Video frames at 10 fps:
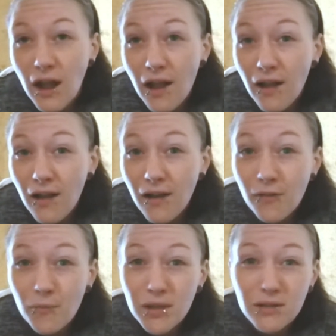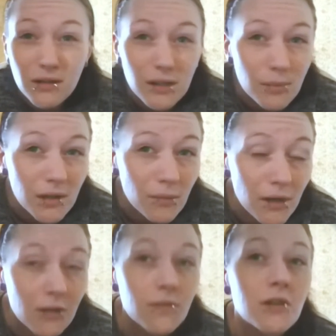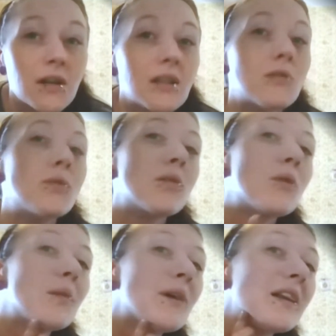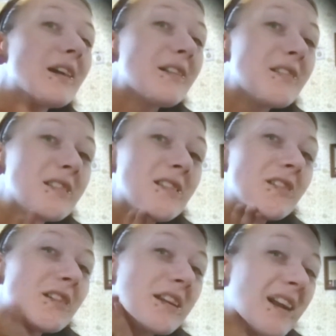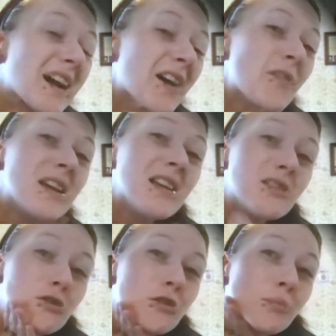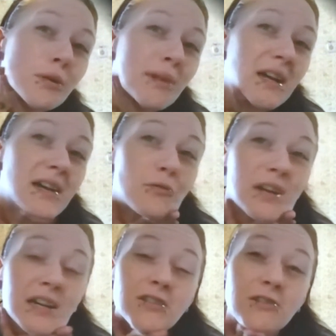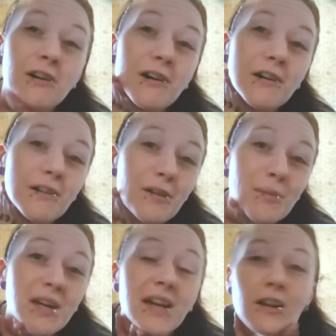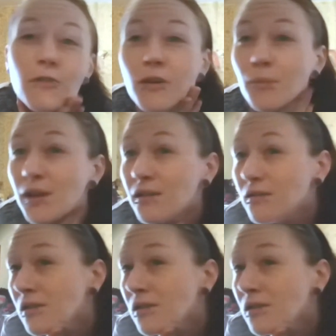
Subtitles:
I've been sleeping the past few nights with one of my necklaces on and I have a super bad rash all on my neck from it.